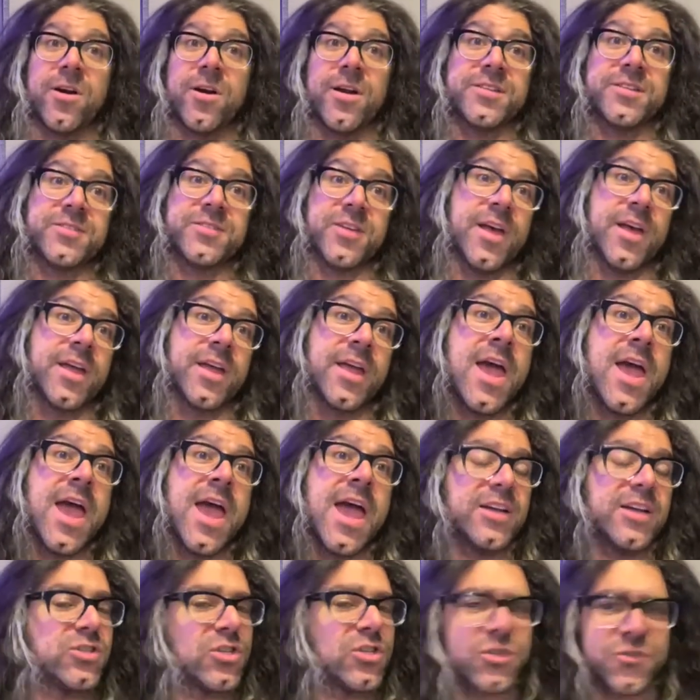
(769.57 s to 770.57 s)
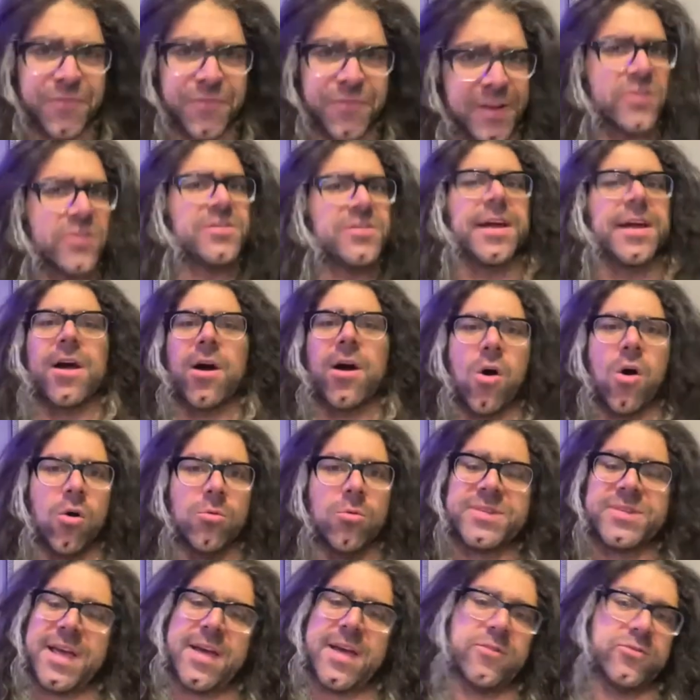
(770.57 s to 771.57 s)
It's like, it just feels like a
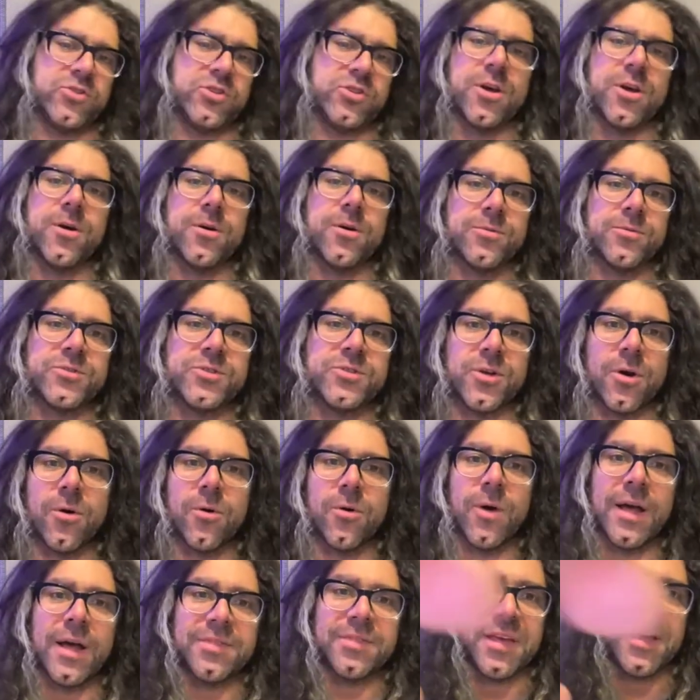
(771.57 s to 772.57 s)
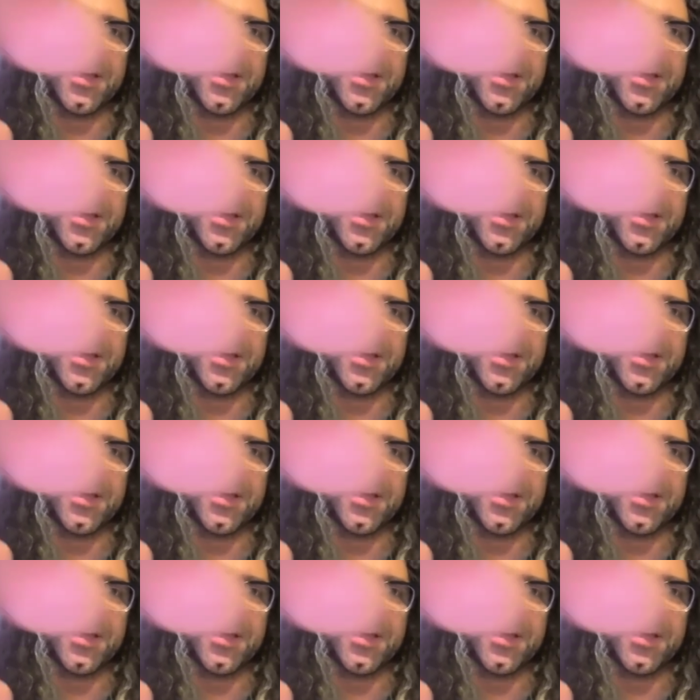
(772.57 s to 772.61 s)
hometown show. So I think